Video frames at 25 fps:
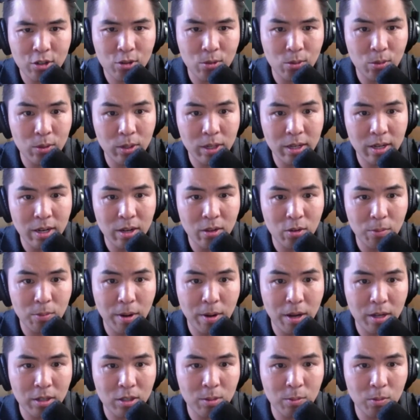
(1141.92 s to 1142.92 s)
true in another
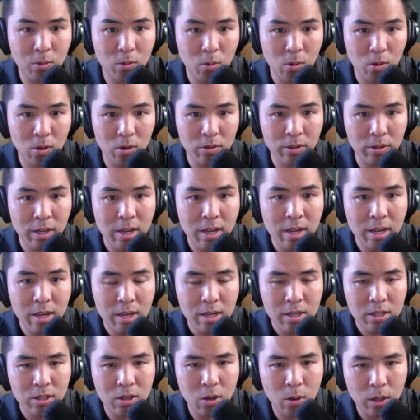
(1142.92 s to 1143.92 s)
possible world.
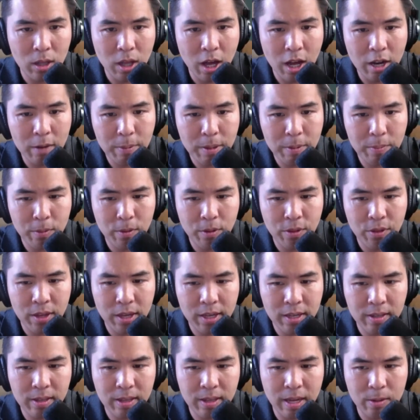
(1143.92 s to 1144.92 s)
So a lot of people
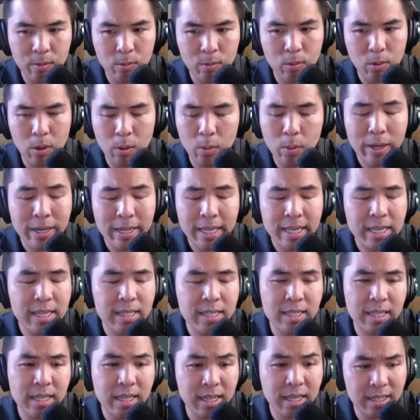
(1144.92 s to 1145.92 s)
think that one
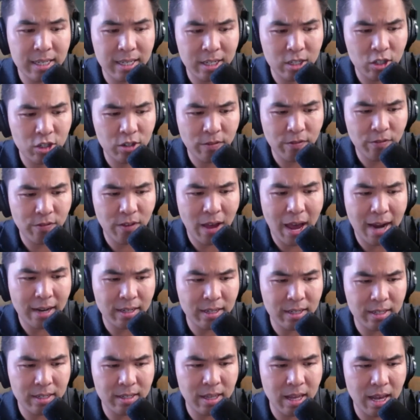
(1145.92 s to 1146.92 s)
easy contingent
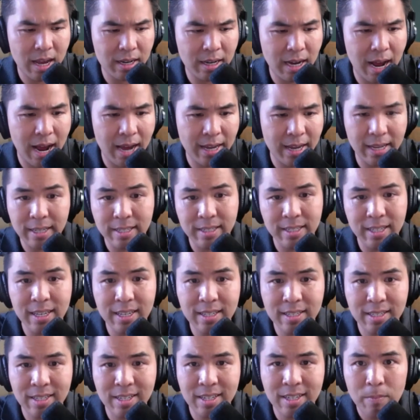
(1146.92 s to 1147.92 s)
fact is that I
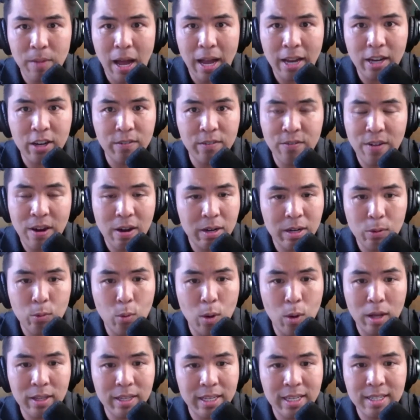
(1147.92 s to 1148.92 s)
exist. I could very
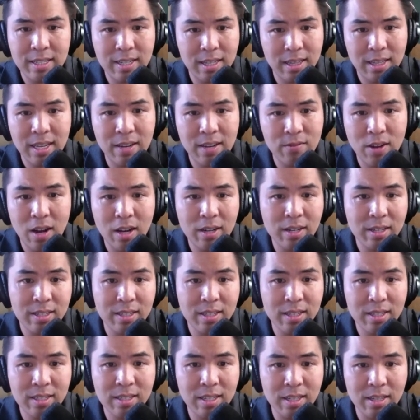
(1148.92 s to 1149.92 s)
well easily have not
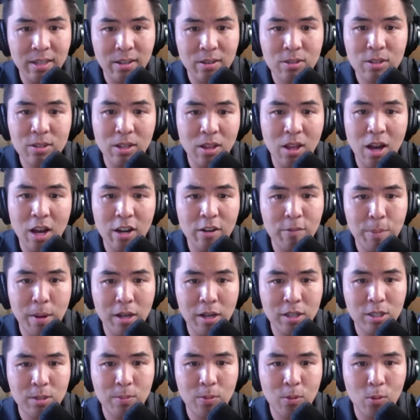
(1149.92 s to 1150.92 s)
existed. There's a lot of
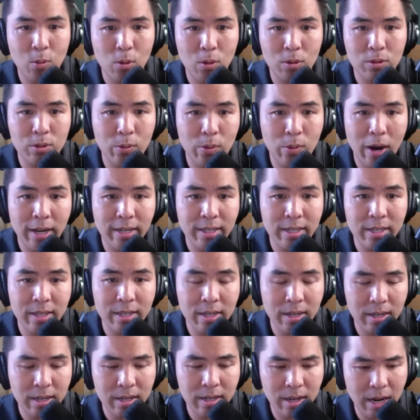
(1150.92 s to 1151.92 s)
possible worlds where I
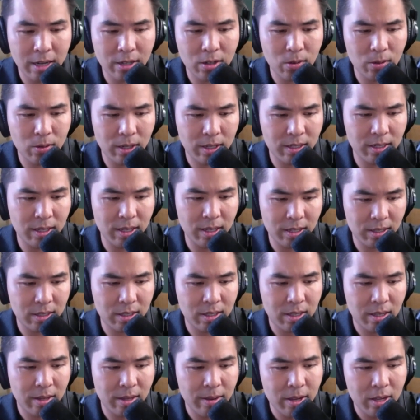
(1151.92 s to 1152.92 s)
didn't I don't
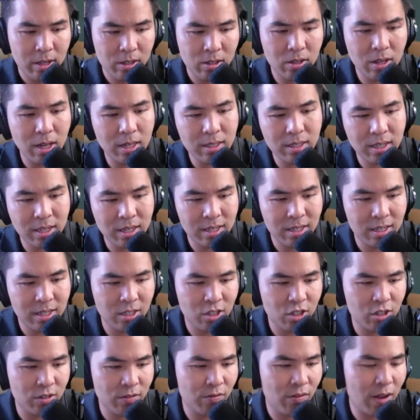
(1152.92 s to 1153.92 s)
exist. So that's a
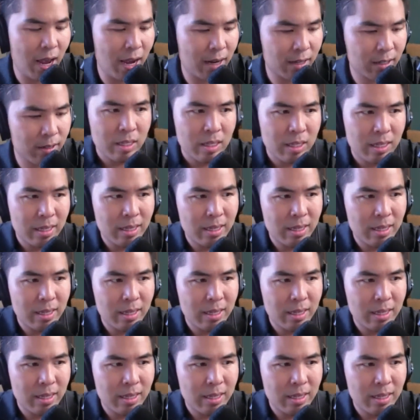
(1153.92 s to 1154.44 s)
contingent fact.